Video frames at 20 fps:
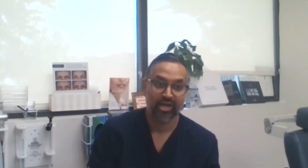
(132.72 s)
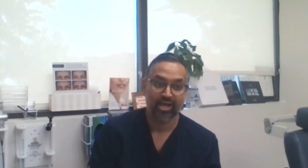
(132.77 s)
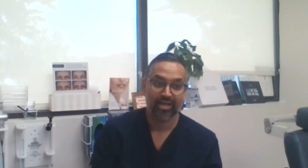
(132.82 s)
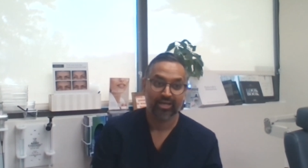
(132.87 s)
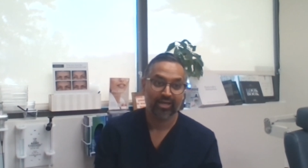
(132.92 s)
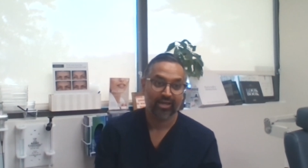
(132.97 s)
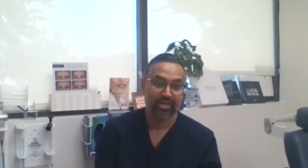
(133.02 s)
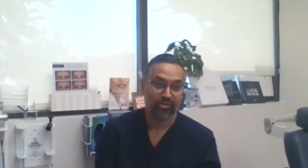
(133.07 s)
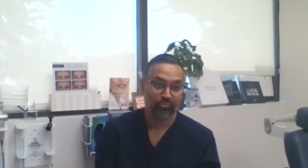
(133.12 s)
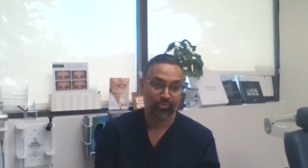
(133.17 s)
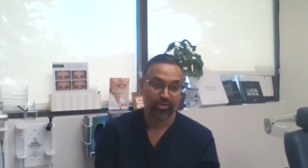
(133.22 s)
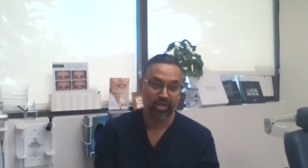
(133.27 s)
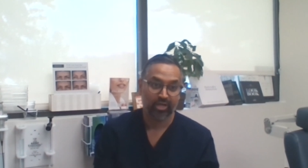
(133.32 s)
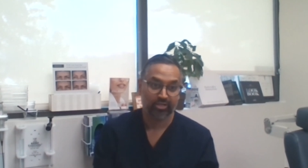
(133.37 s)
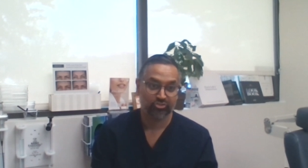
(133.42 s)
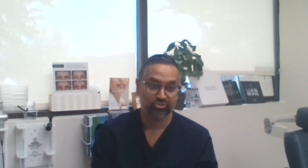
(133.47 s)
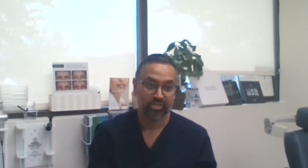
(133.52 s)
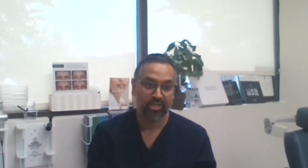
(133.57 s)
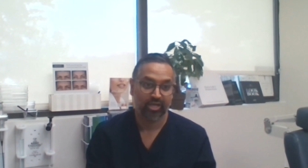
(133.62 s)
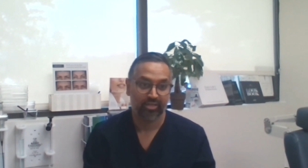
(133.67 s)
I we
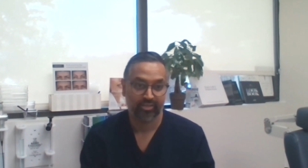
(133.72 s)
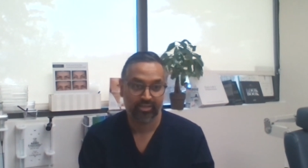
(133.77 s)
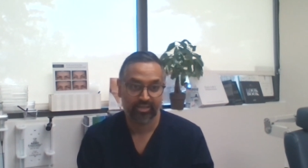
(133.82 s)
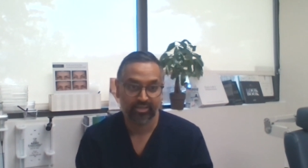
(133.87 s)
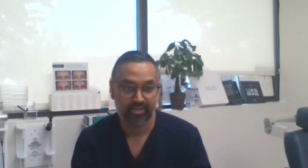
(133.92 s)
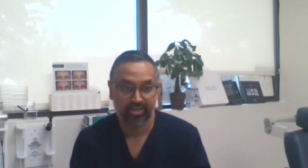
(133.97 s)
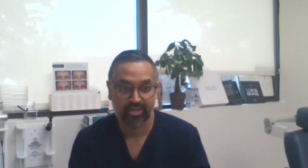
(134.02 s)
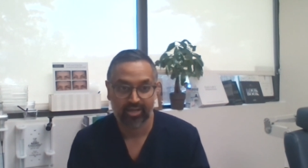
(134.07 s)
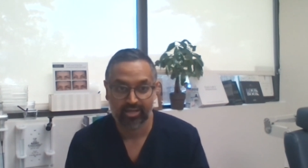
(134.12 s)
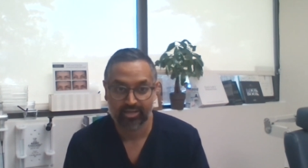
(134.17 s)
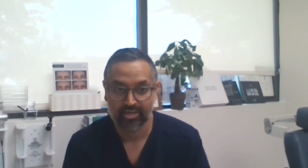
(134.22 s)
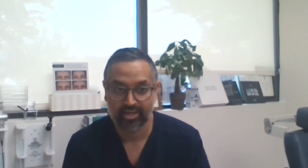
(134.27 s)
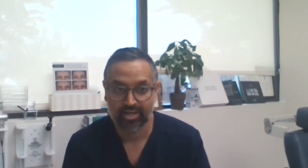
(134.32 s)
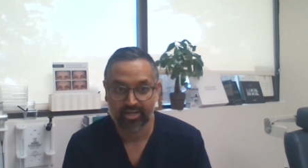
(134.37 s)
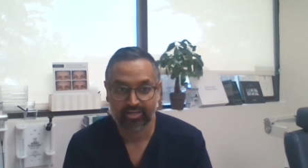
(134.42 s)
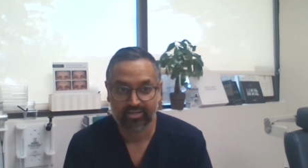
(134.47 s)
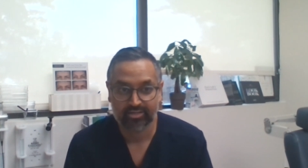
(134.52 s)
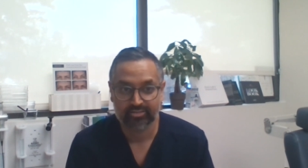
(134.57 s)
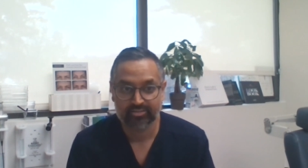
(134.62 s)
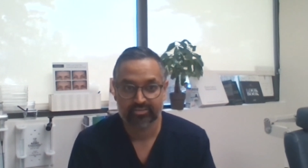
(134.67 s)
actually I think I,
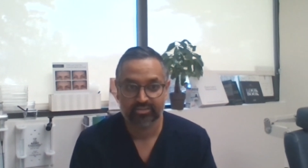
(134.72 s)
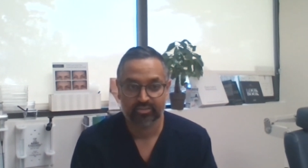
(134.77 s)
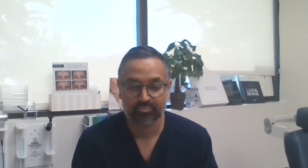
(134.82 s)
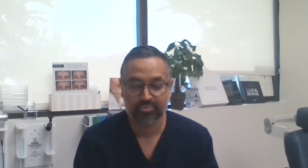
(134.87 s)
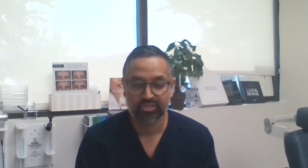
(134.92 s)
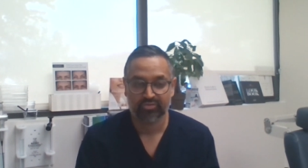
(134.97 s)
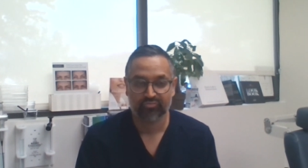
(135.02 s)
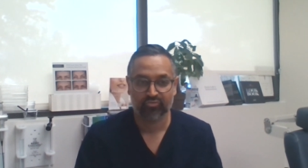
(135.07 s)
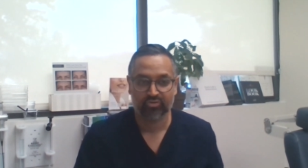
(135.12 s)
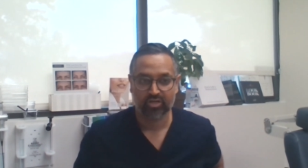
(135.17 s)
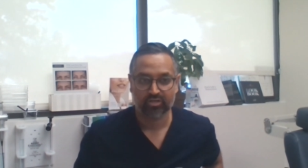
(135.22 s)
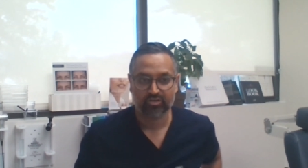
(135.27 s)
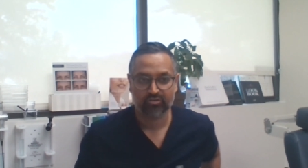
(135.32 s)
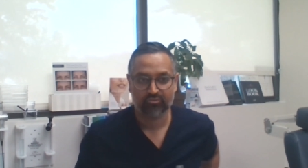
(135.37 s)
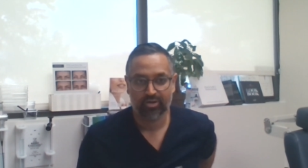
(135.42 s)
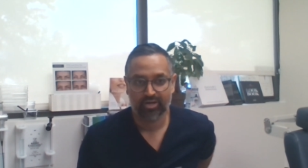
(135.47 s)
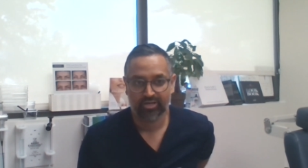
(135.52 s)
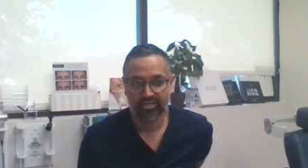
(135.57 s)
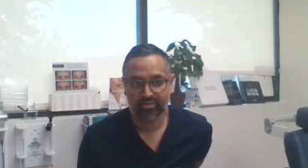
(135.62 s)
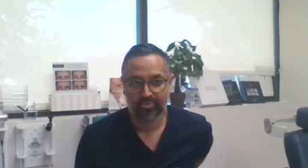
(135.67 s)
I could speak for Dr.
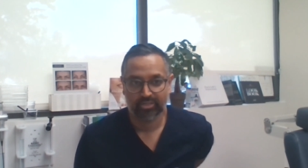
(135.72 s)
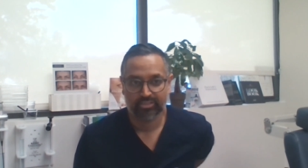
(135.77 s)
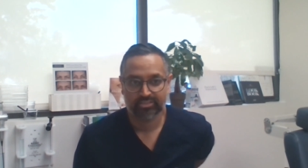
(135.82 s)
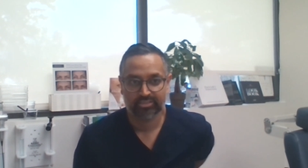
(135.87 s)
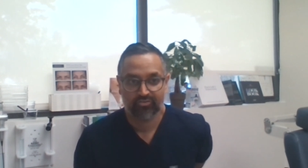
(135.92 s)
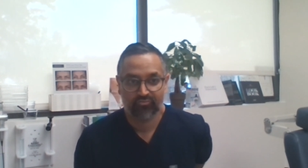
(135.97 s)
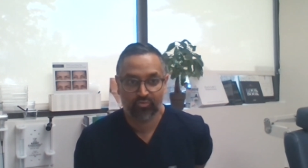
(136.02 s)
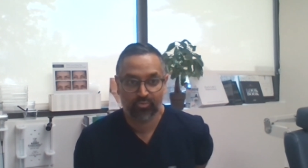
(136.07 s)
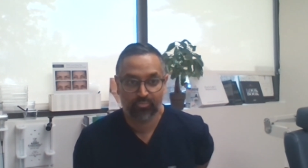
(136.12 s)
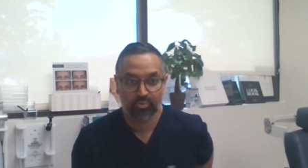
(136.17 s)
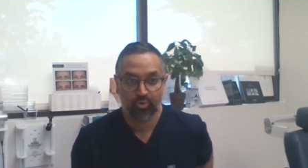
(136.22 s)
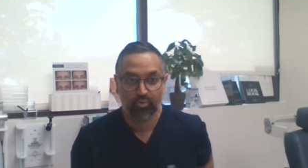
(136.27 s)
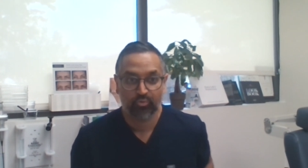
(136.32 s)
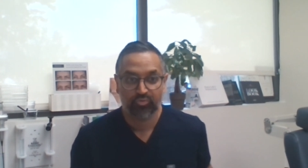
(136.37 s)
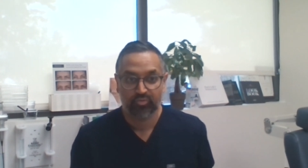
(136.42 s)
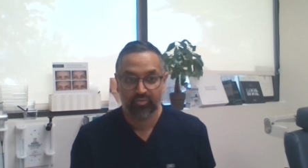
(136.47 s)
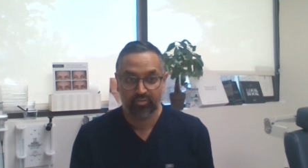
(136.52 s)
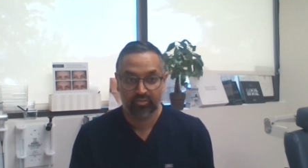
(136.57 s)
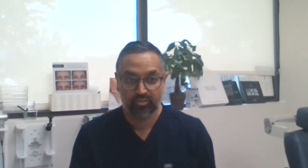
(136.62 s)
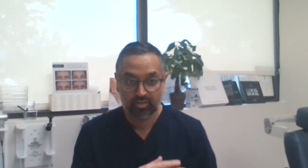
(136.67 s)
Reddy and myself. We
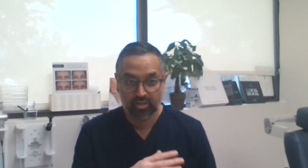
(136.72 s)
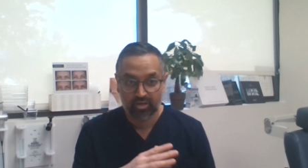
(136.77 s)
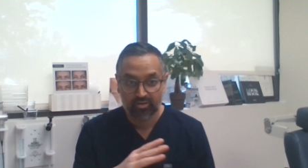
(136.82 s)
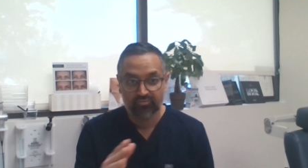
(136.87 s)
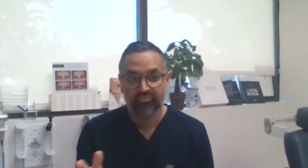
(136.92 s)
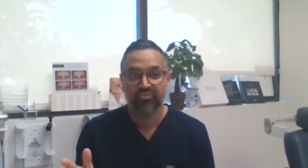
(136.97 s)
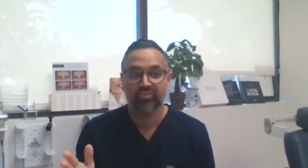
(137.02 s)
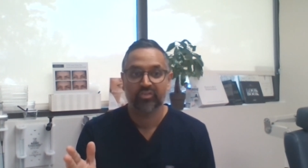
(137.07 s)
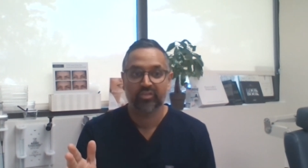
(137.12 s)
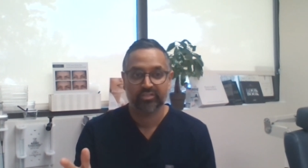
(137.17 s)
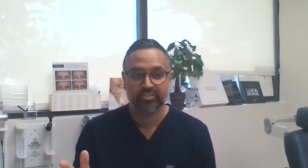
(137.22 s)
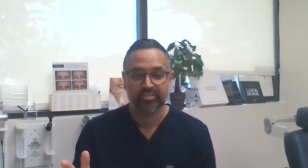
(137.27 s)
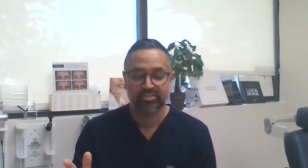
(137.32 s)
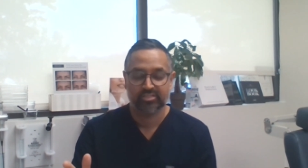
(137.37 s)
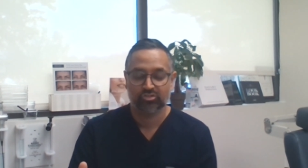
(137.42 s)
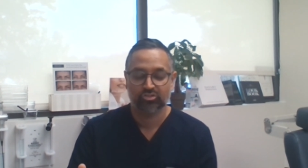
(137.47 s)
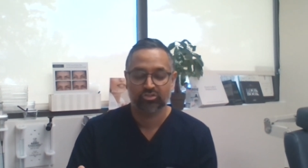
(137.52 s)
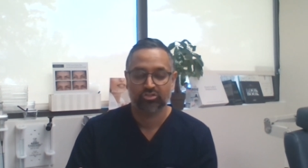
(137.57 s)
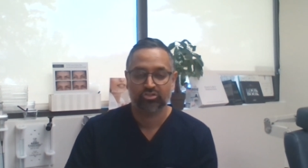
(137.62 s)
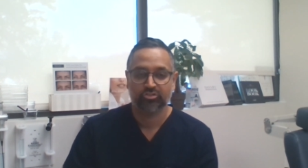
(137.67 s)
both love this
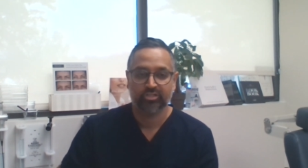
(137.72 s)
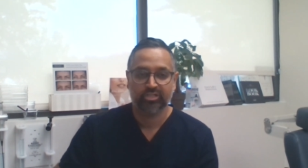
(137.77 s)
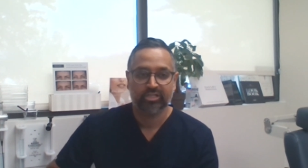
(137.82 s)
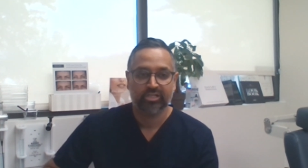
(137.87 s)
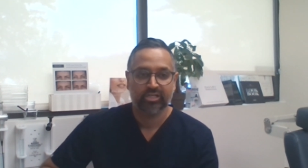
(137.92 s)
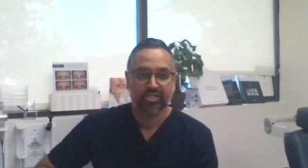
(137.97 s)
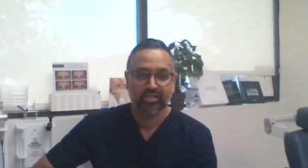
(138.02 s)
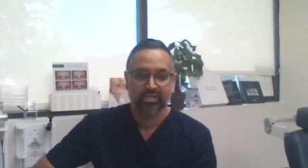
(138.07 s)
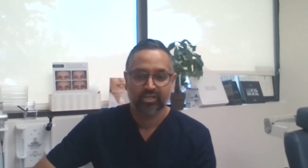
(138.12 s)
surgery.